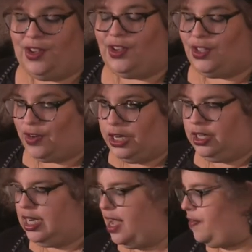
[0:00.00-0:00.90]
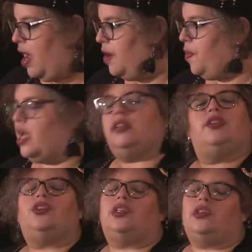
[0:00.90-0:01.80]
strangely enough, I
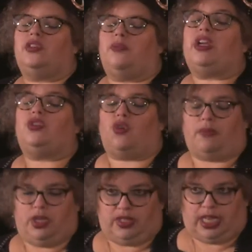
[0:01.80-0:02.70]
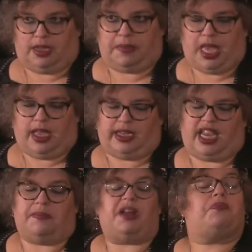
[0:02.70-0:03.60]
went to the Brick Store Museum in
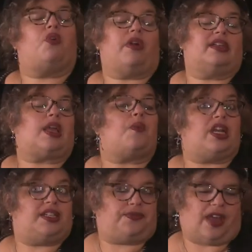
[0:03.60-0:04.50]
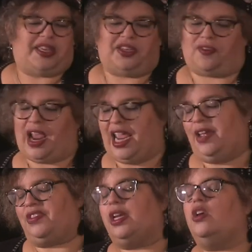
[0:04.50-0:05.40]
Kennebunkport because I wanted to find the
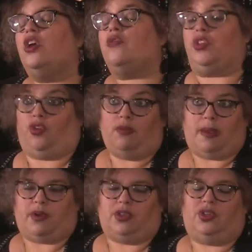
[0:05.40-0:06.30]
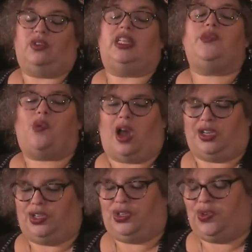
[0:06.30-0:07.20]
graves for the crew members who did
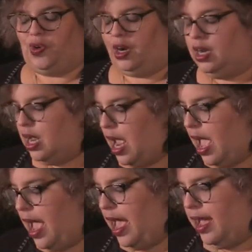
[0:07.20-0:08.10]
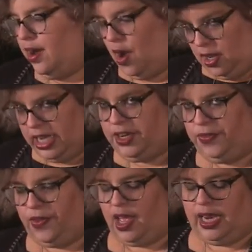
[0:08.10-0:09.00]
wash ashore. And all I could
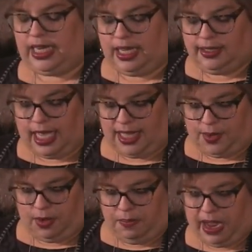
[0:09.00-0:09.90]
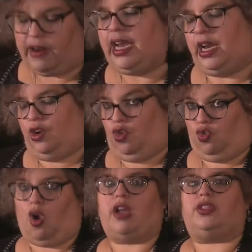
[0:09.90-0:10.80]
find is that they were buried at a
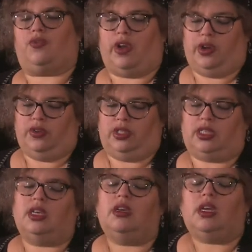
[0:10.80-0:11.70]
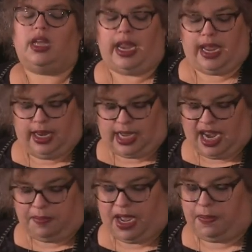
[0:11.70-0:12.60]
crossroads in
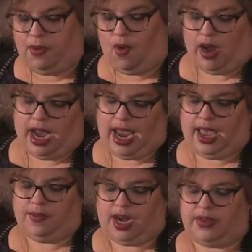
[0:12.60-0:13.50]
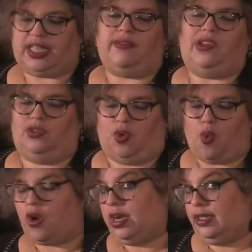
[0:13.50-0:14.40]
Kennebunkport. And when I was given those
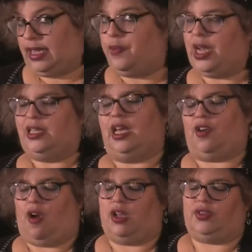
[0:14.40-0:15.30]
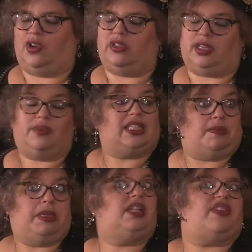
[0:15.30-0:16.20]
coordinates, I went to that crossroads and I was in the
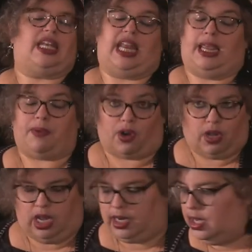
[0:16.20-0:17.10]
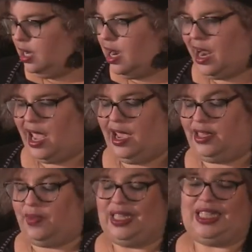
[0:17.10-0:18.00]
middle of a neighborhood and
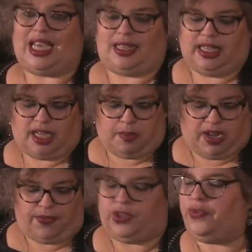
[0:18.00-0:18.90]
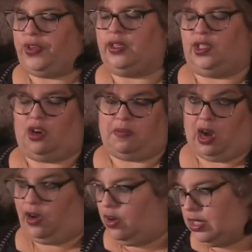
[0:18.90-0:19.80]
there was nothing there but a few fieldstone
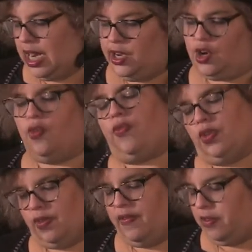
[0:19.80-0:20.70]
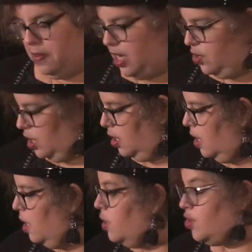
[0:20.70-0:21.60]
markers and no further information.
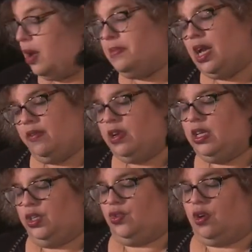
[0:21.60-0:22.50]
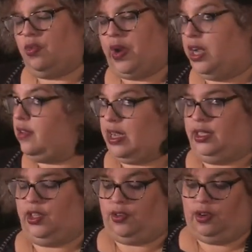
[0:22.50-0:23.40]
So I'm not really sure where the rest
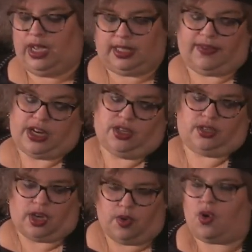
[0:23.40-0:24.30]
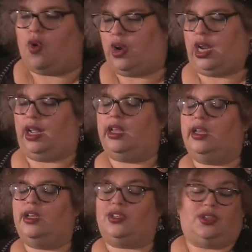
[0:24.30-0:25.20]
of the crew is. If I just go according
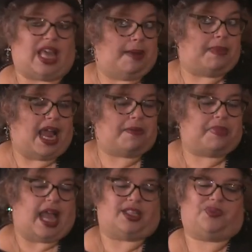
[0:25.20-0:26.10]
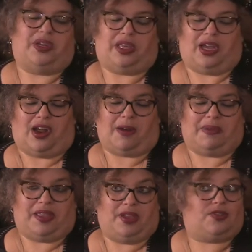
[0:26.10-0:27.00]
to that map, that's where they are,
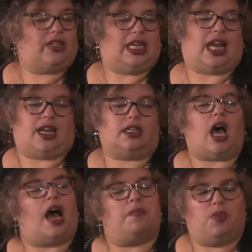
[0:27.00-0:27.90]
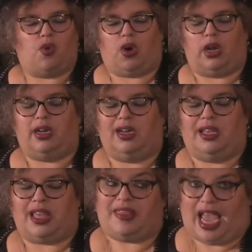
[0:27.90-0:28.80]
but there's really not a lot more
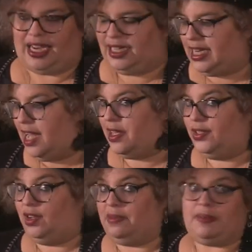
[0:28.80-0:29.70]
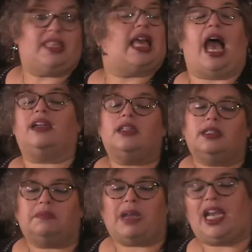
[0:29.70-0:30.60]
than that to tell us. So maybe that
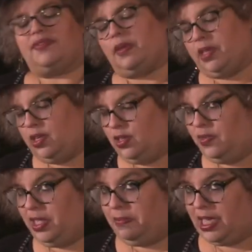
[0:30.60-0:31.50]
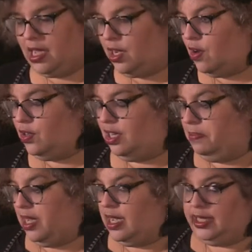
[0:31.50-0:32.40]
might have something to do with it being a ghost ship
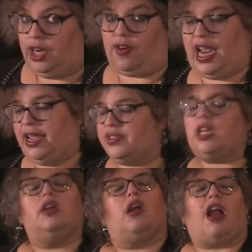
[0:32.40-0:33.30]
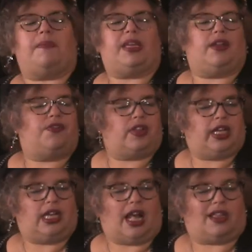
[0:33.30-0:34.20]
because their graves aren't being fully
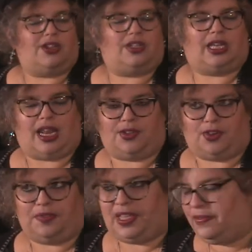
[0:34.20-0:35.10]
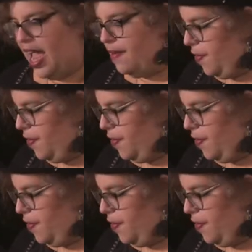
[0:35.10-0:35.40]
acknowledged. Again, I'll sort of leave that